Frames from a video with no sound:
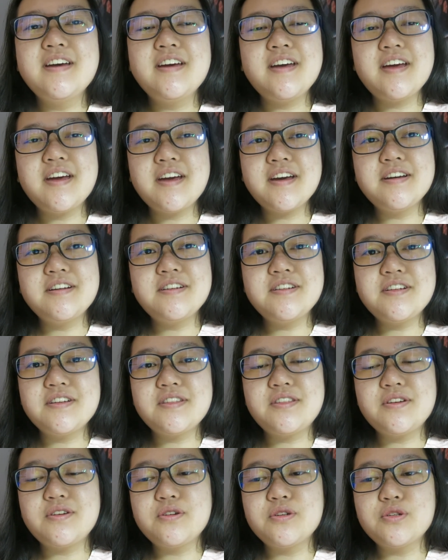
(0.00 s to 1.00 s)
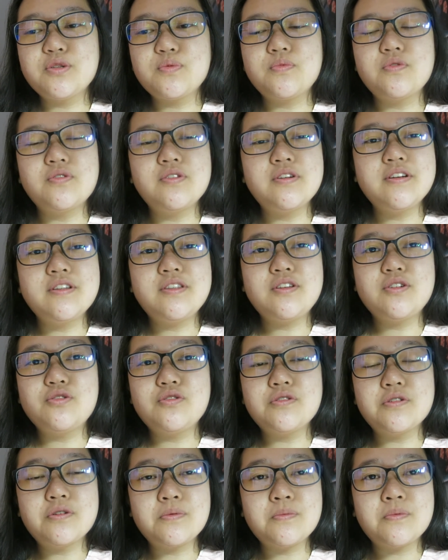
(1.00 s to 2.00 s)
And there's more night through
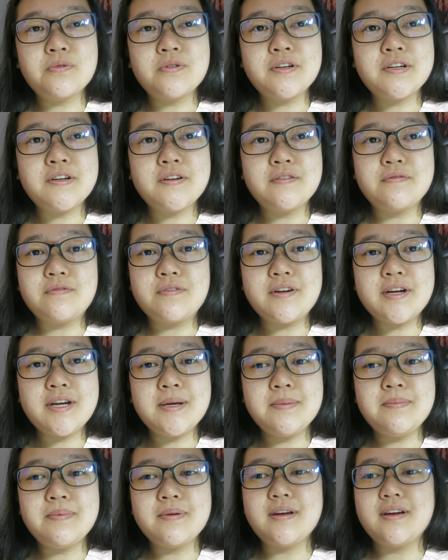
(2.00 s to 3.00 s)
trigger warning of rape,